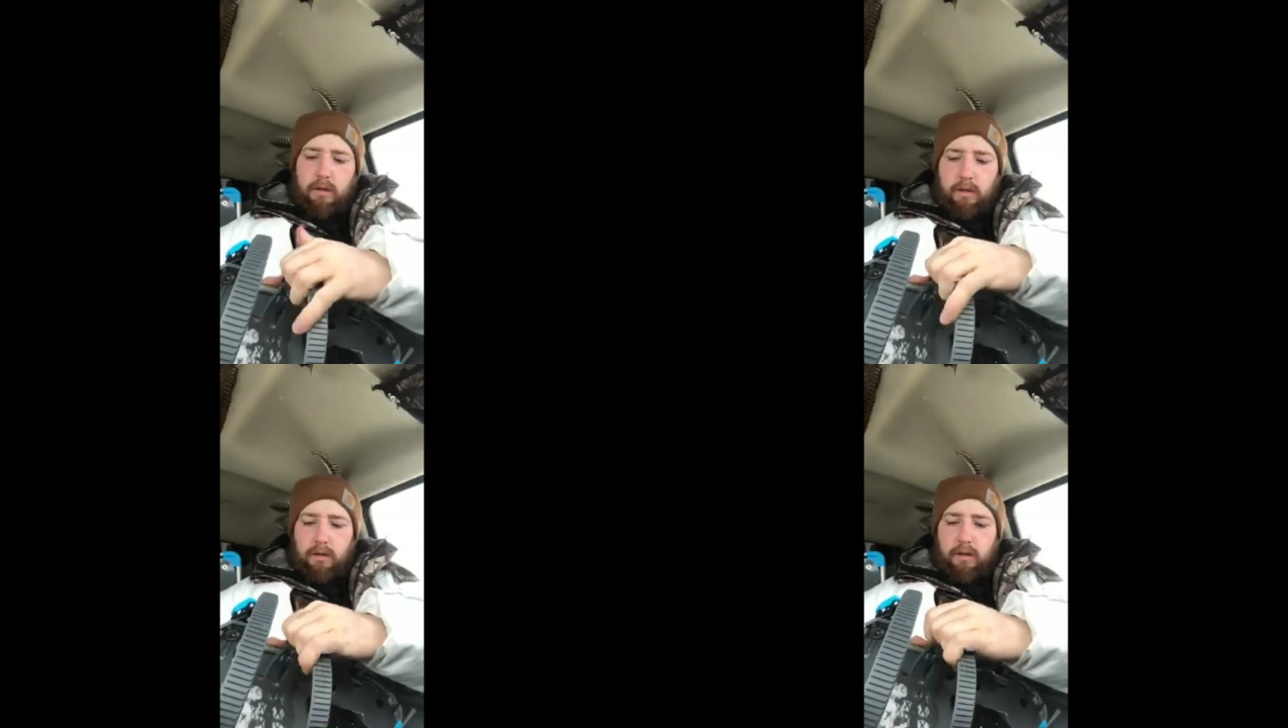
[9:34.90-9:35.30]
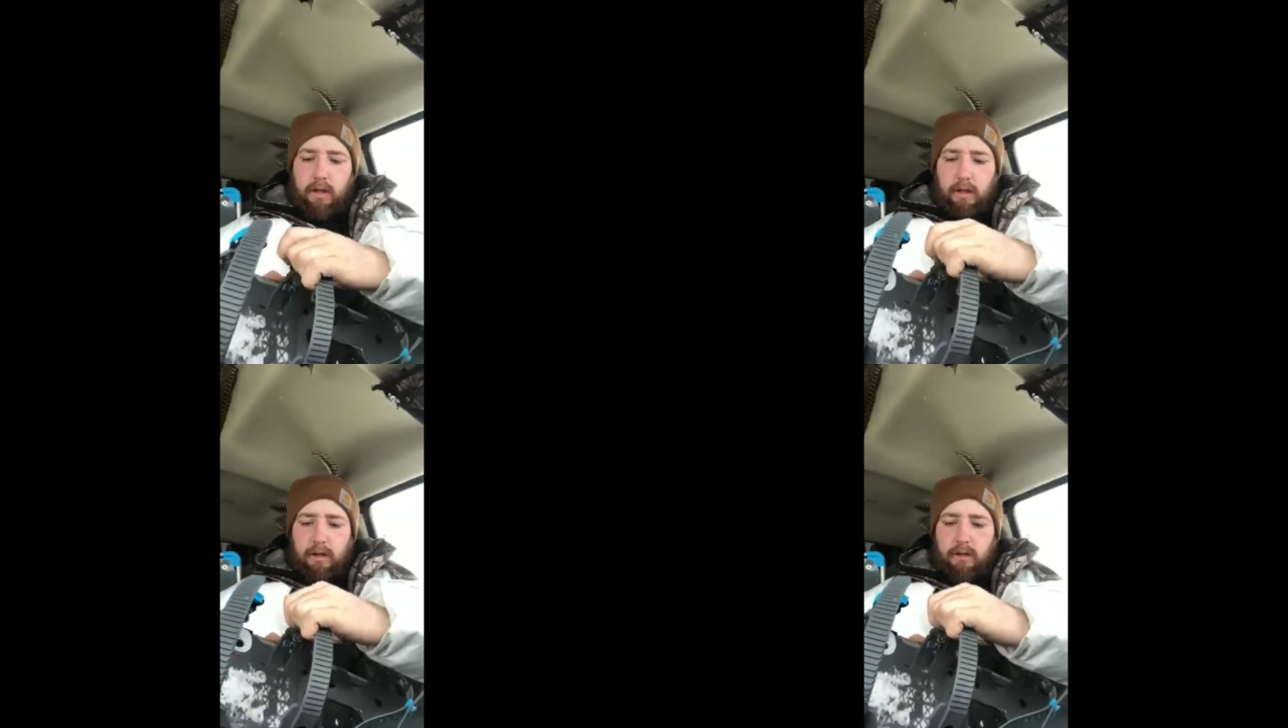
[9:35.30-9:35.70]
And you just
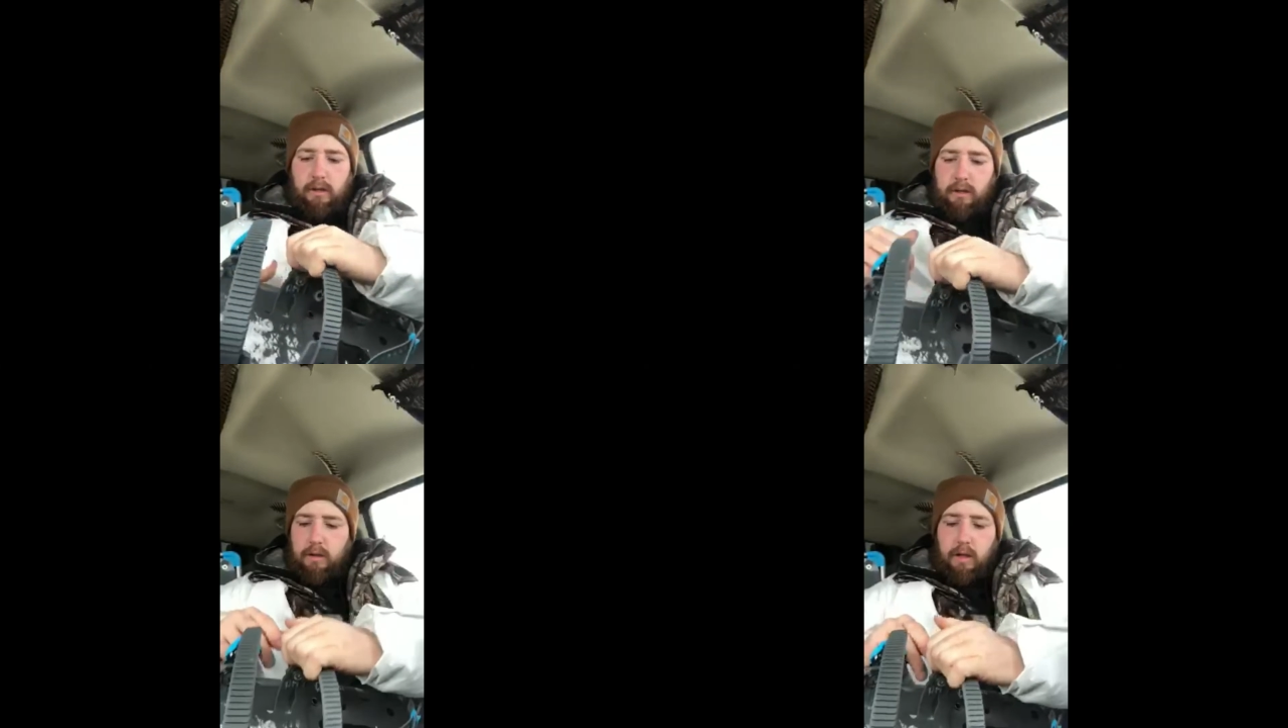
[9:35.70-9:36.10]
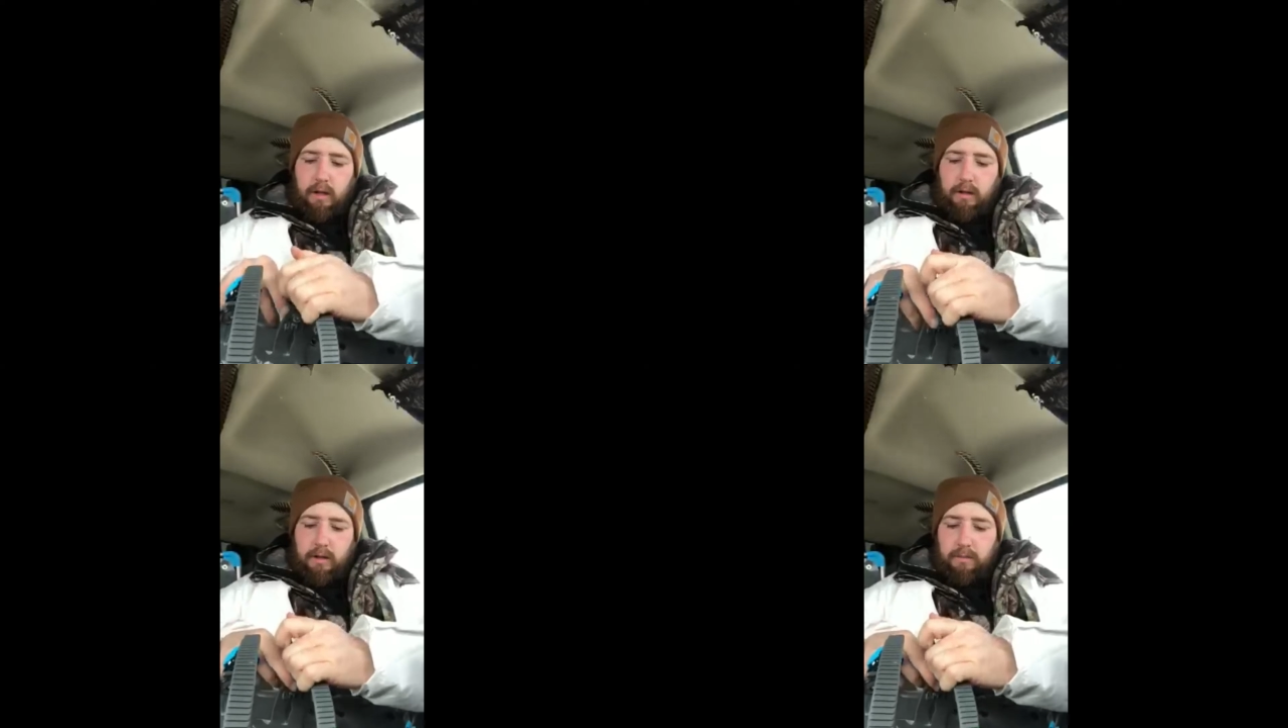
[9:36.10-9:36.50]
hit
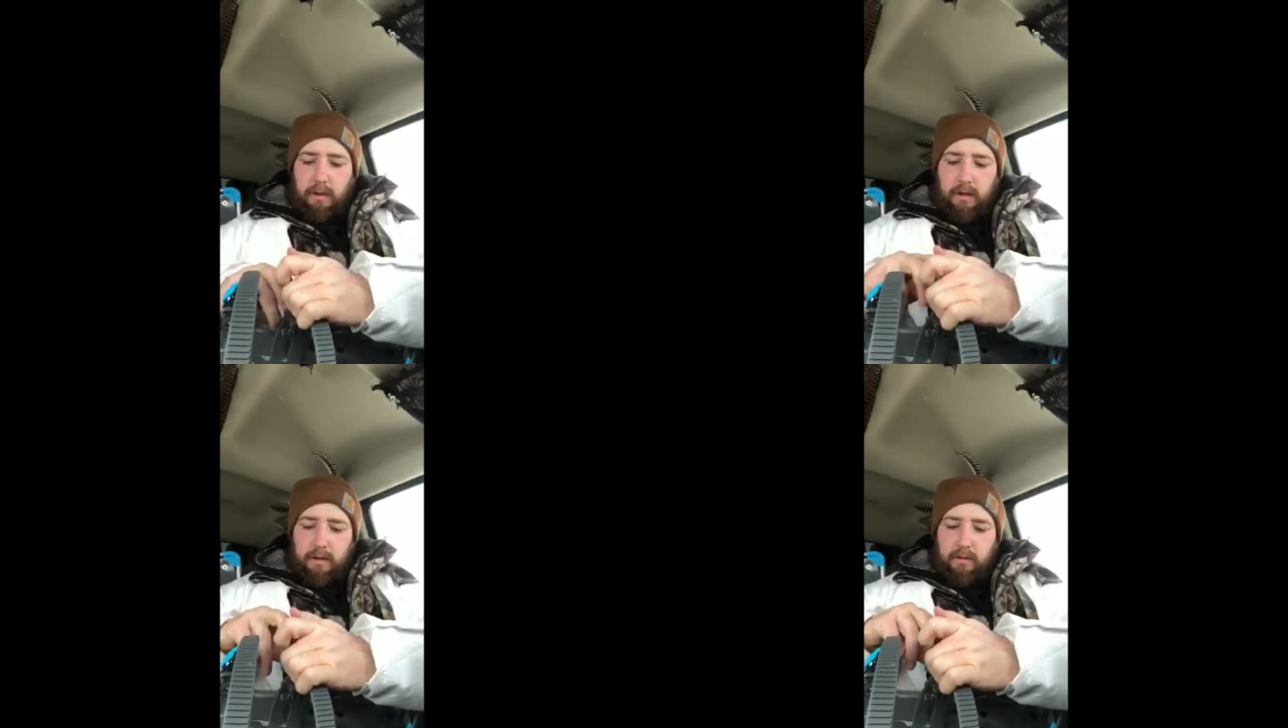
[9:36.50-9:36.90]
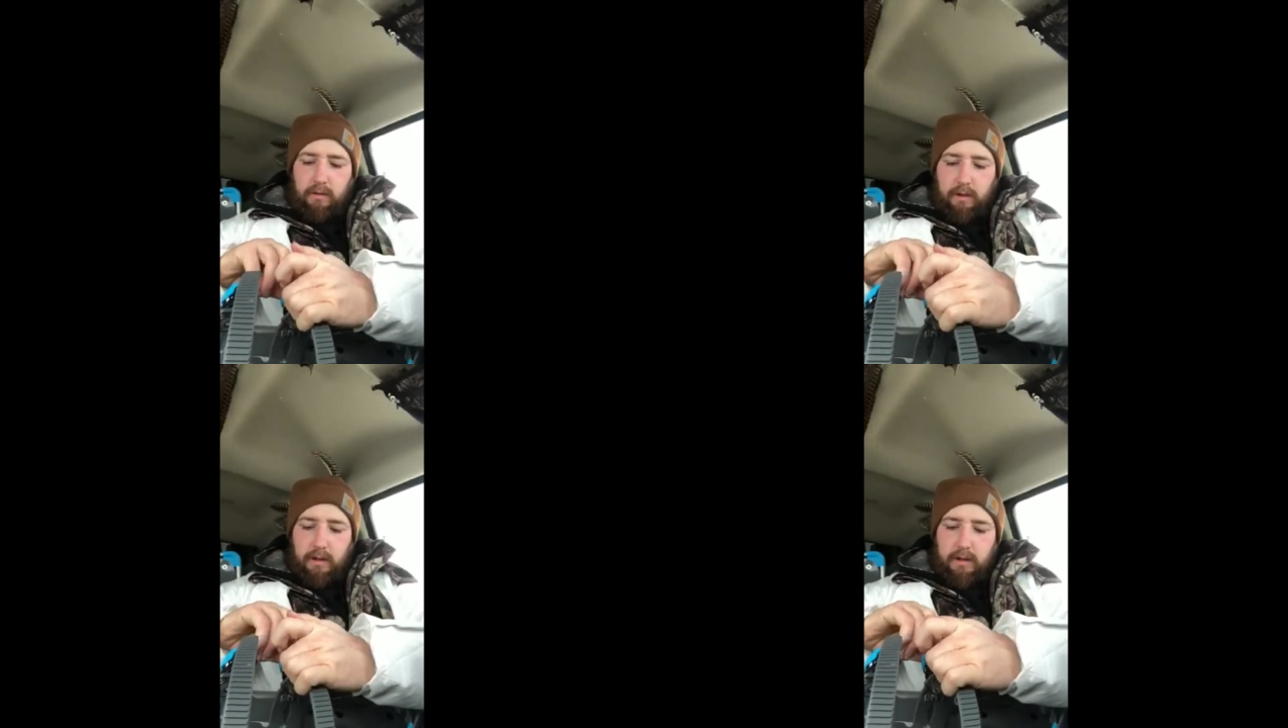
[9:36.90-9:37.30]
this button to
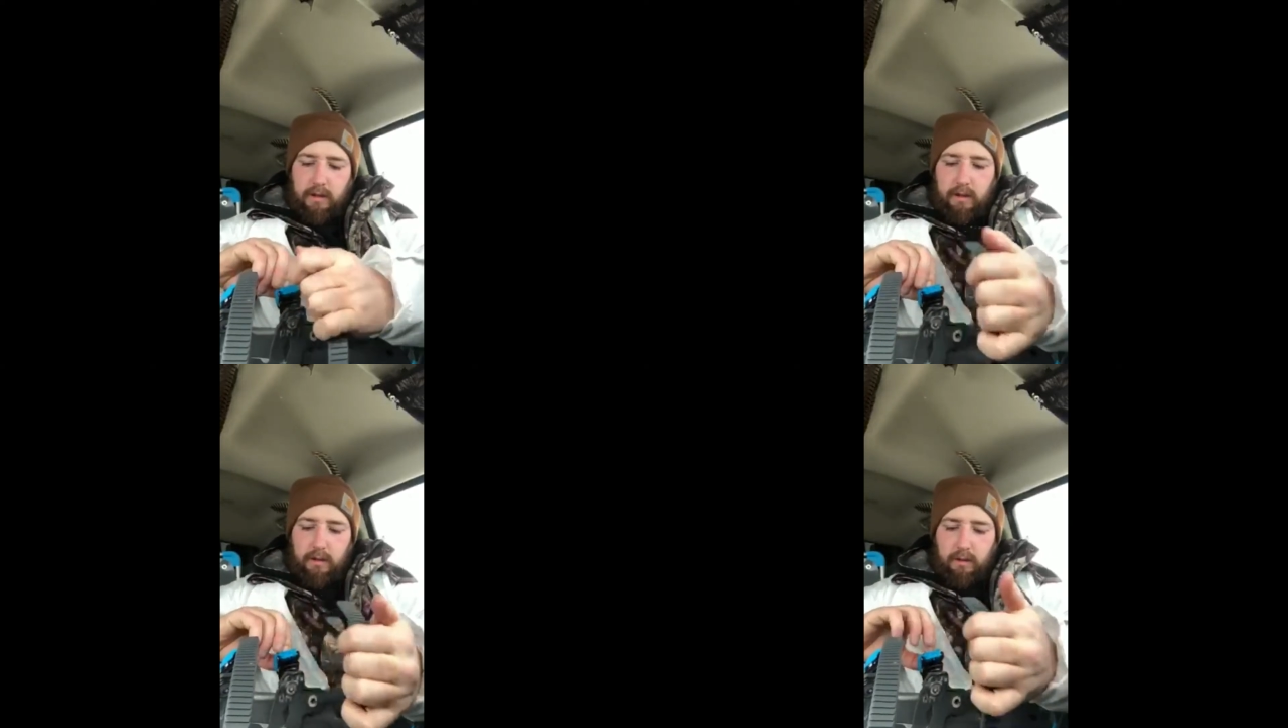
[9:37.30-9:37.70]
release it,